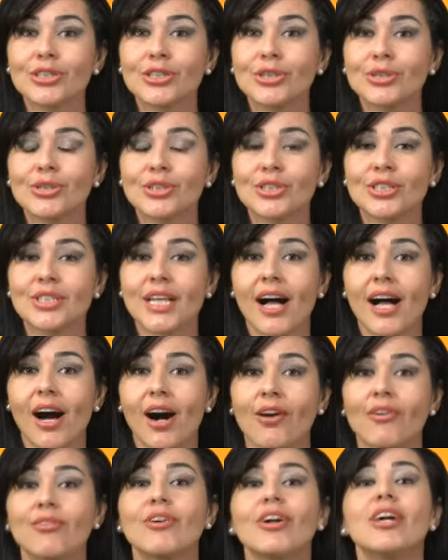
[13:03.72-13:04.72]
in
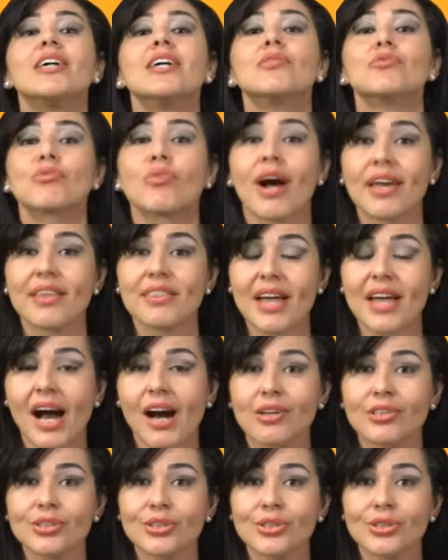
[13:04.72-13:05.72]
yourself. Write
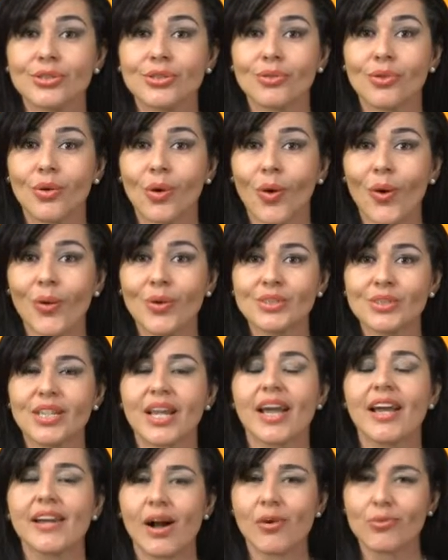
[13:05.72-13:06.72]
down your goals,
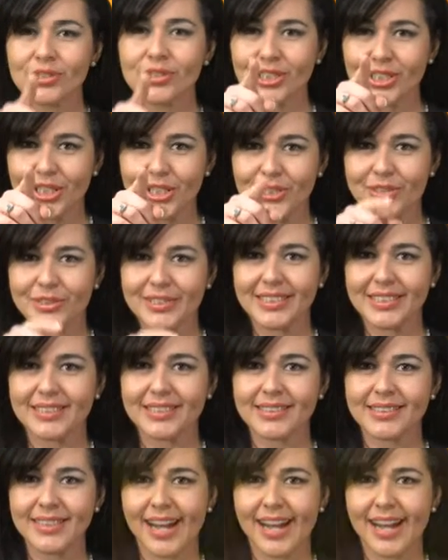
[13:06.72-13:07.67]
and I will see you at the